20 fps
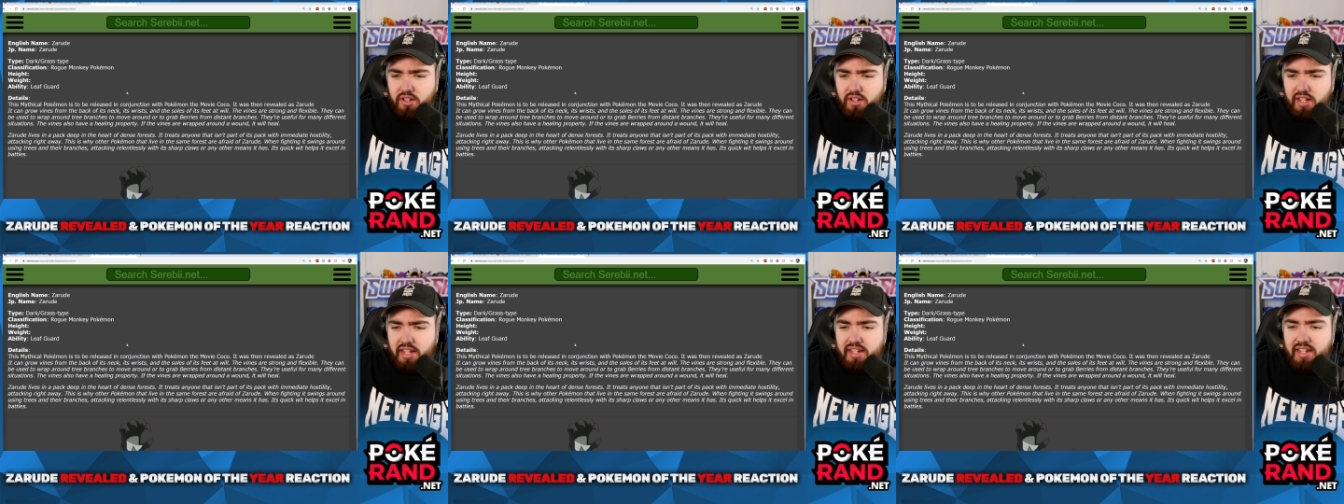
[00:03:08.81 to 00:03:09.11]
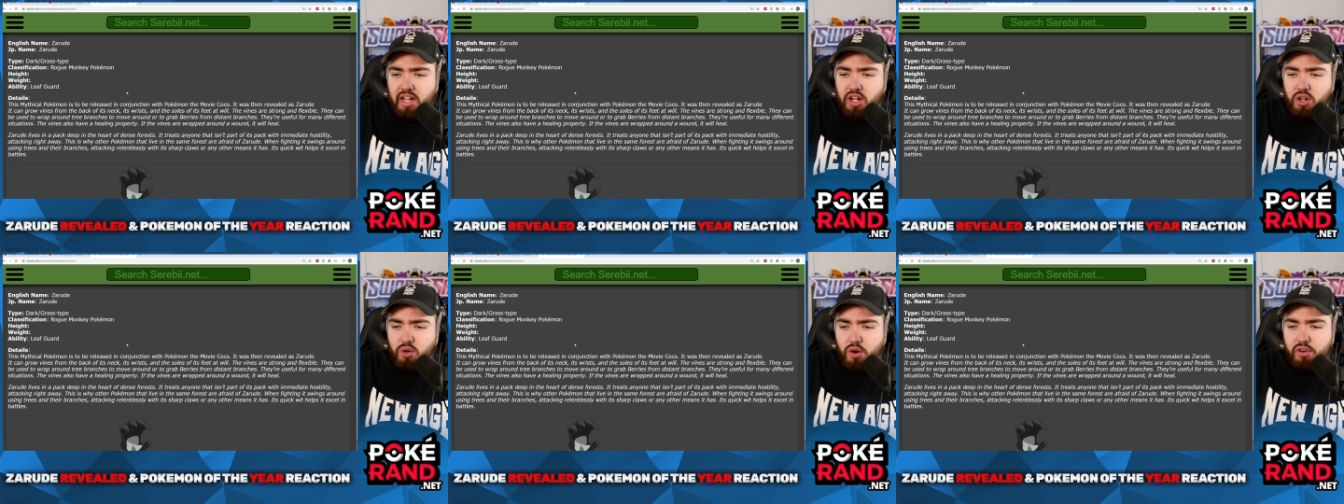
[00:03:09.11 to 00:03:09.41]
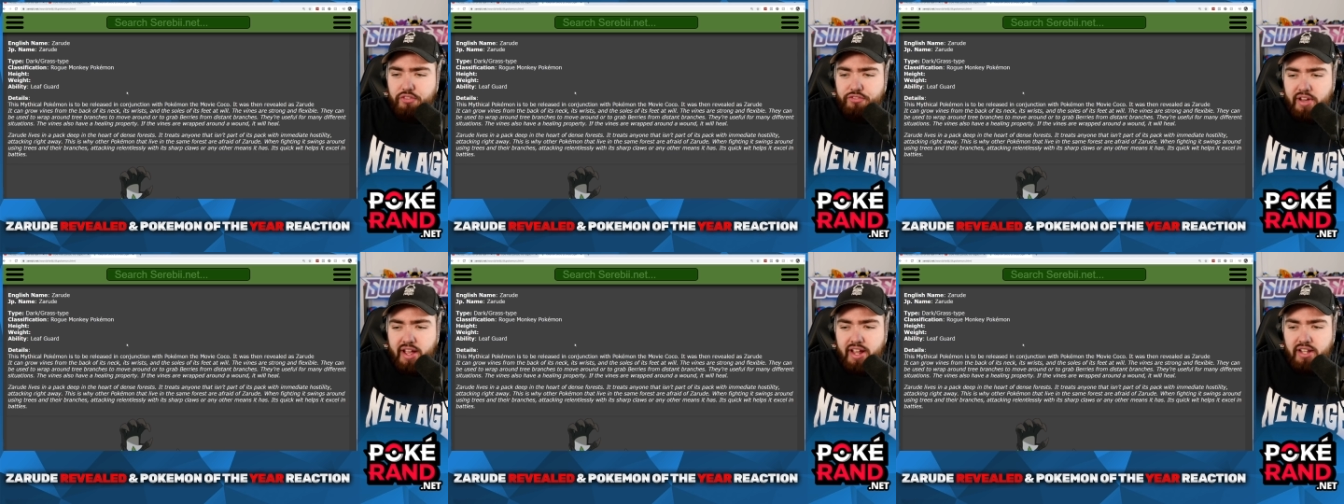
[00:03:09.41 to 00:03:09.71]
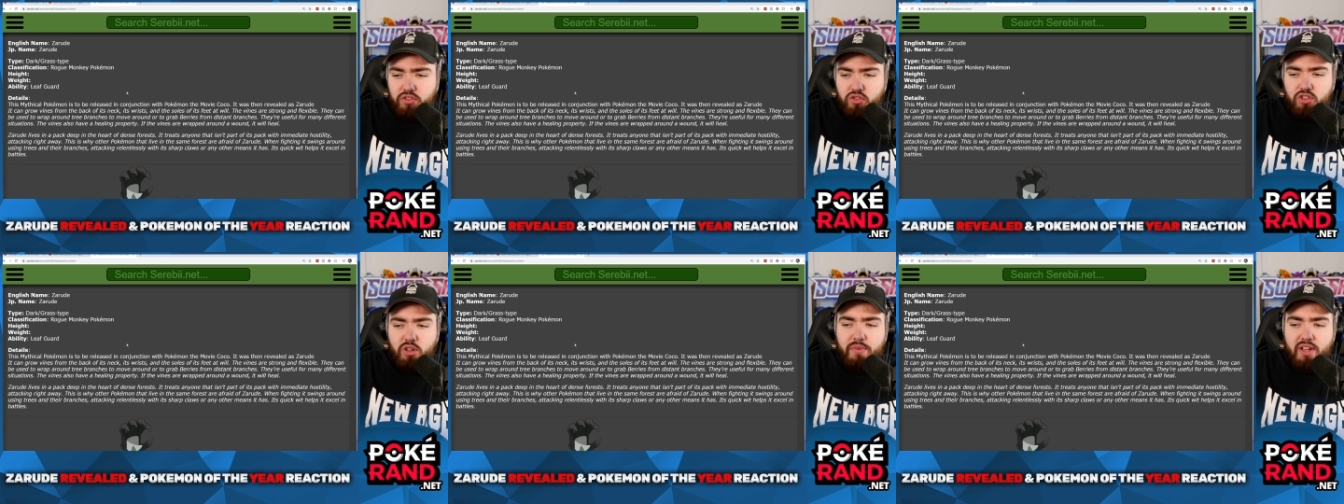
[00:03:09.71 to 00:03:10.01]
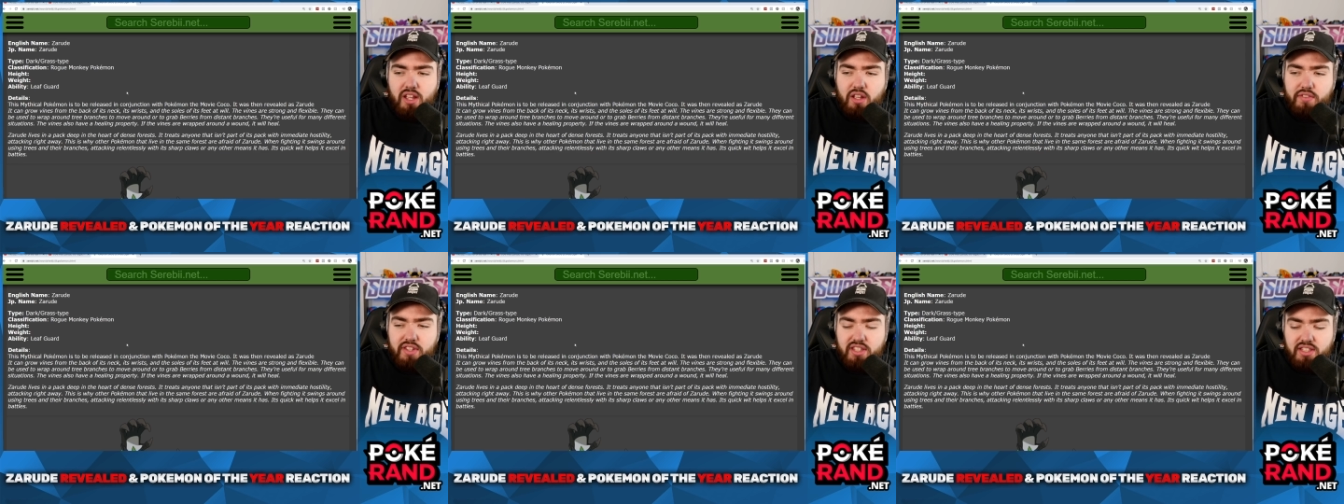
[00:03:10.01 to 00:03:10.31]
It can grow vines from the
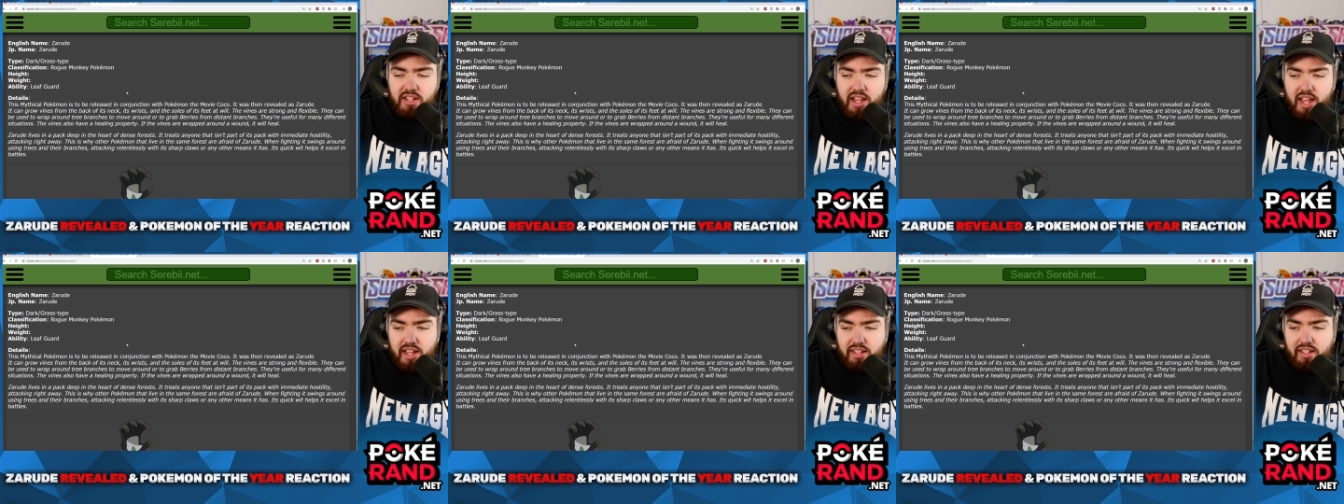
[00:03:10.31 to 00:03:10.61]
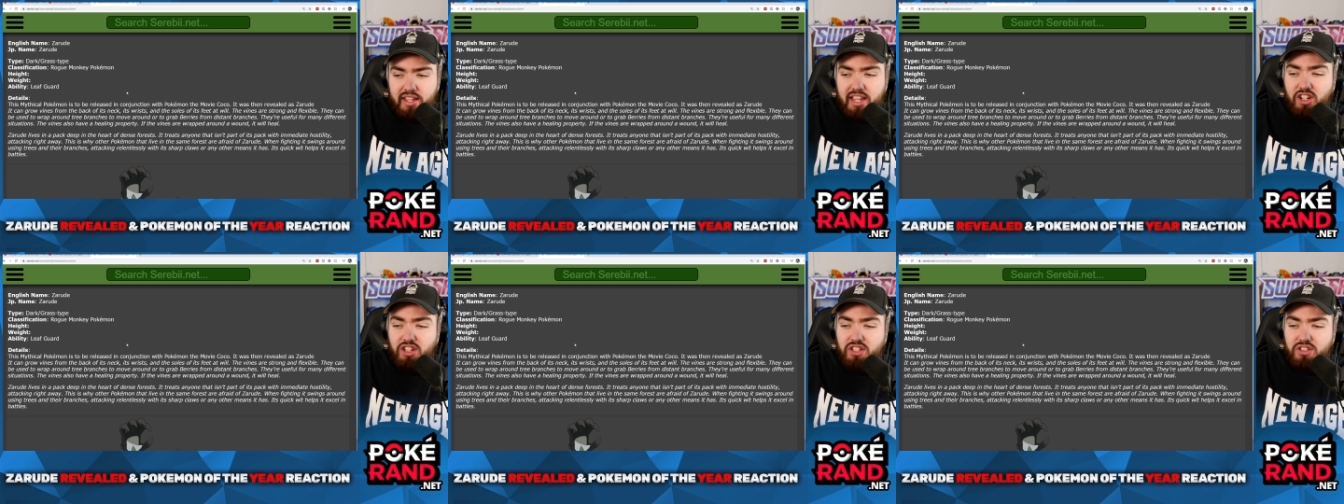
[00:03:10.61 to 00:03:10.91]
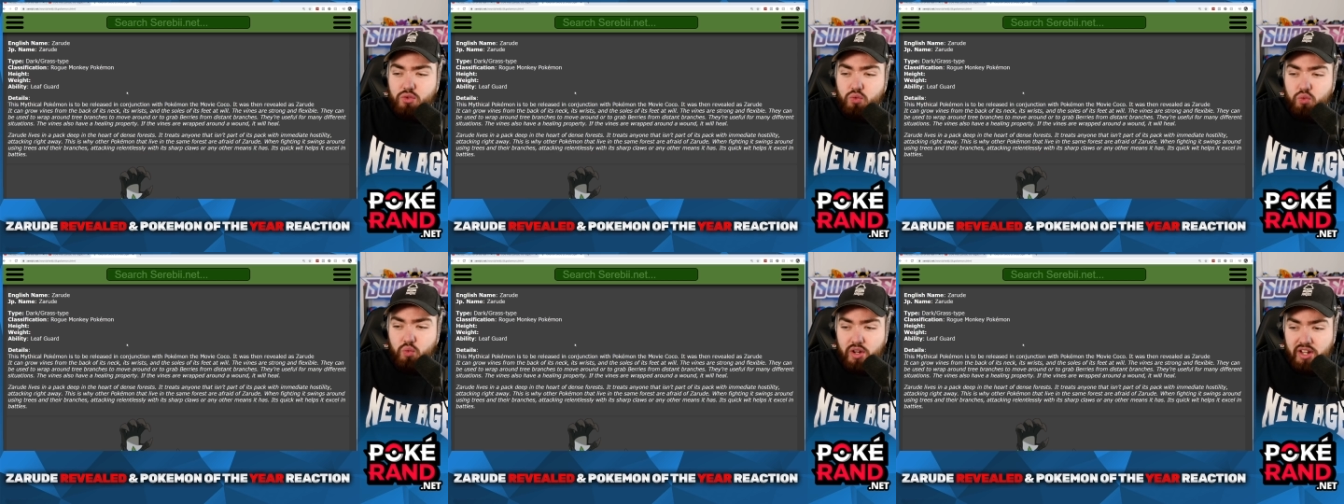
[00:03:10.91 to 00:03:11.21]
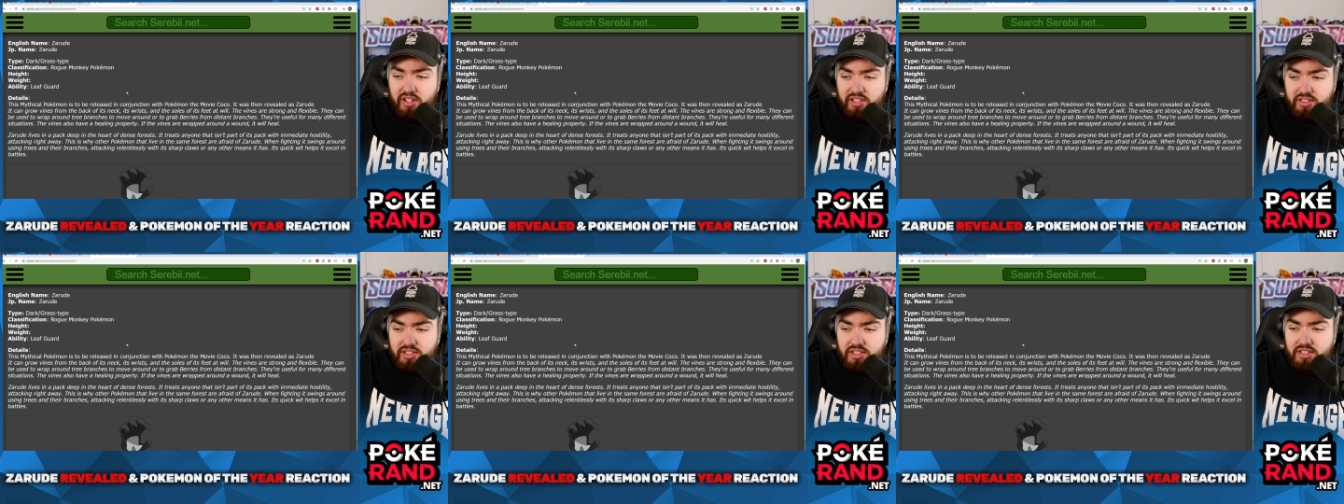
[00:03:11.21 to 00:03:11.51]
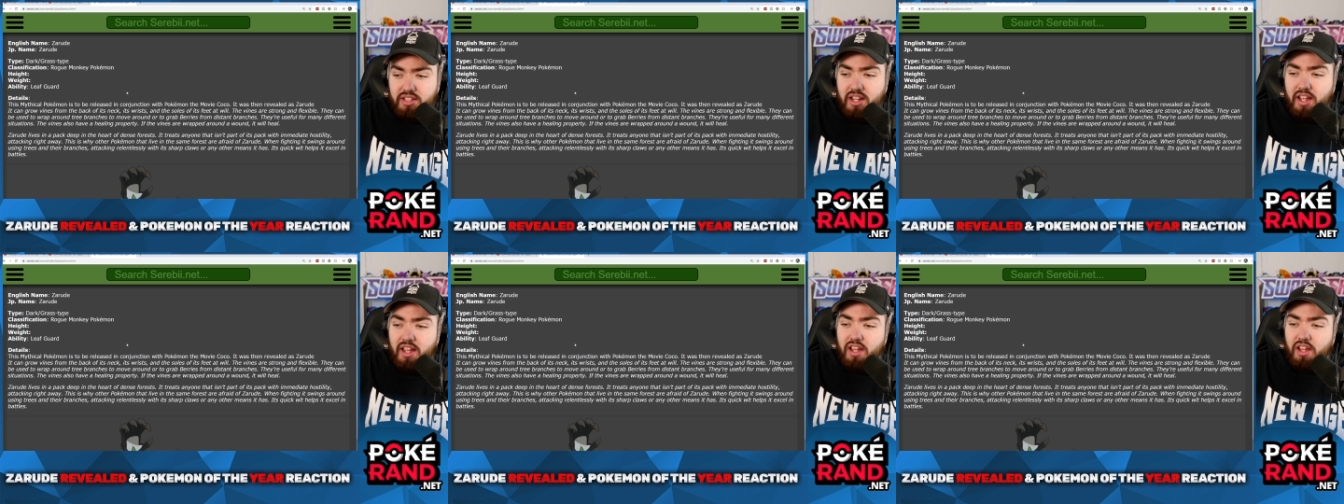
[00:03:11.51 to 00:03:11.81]
back of its neck, its wrists,